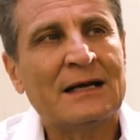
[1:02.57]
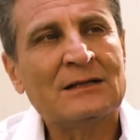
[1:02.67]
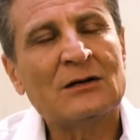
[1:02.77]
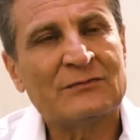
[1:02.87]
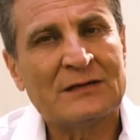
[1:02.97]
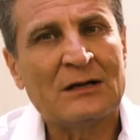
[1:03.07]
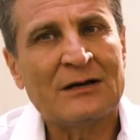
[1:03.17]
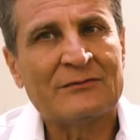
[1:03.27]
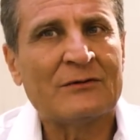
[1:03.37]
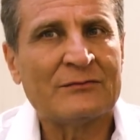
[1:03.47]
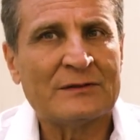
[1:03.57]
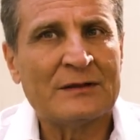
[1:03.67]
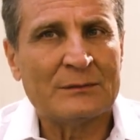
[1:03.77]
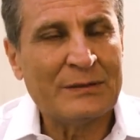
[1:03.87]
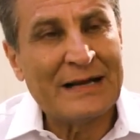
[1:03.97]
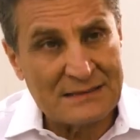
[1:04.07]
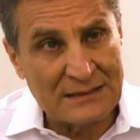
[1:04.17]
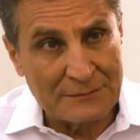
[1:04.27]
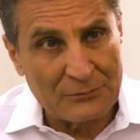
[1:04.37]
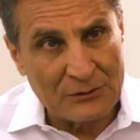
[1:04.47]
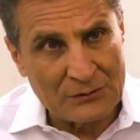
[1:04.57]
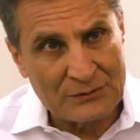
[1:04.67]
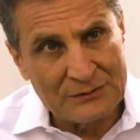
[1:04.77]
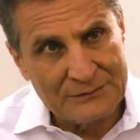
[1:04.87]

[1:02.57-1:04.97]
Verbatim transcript: end of the life of the plastic product